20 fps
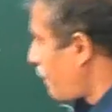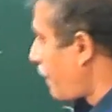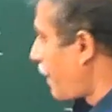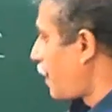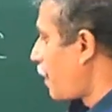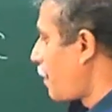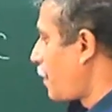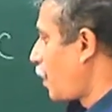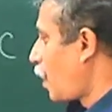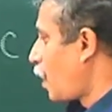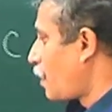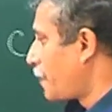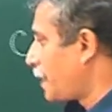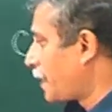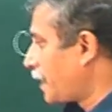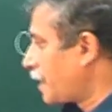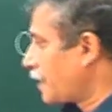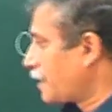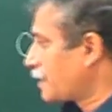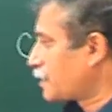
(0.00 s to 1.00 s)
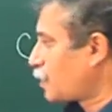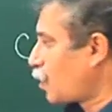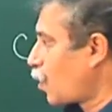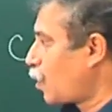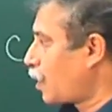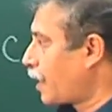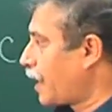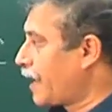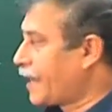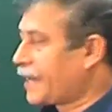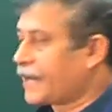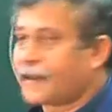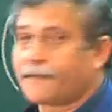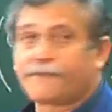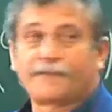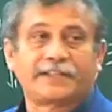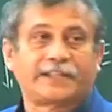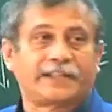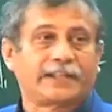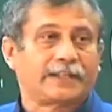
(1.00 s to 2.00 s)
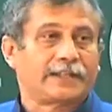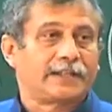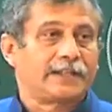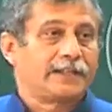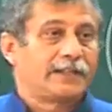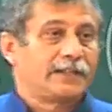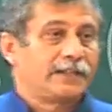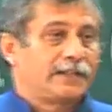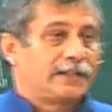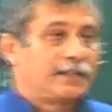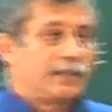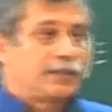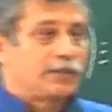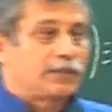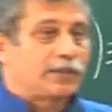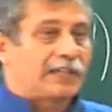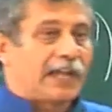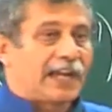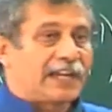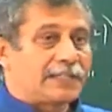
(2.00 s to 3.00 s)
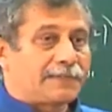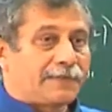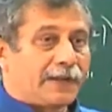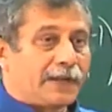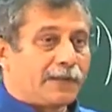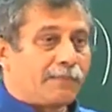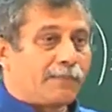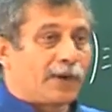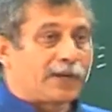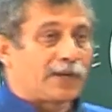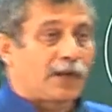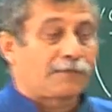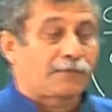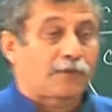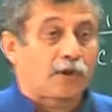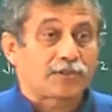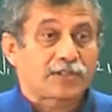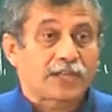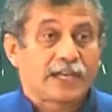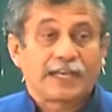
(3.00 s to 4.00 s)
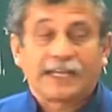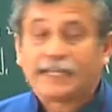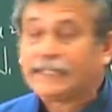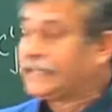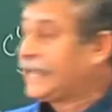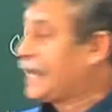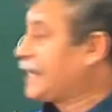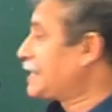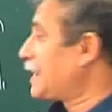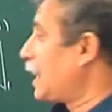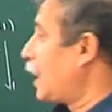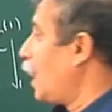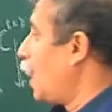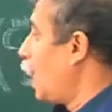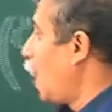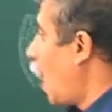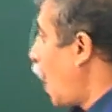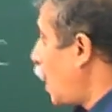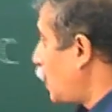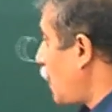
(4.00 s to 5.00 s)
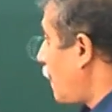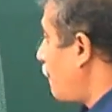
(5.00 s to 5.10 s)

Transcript: from atomic orbitals, coded and everything. So that is very important. Of course, there is a lot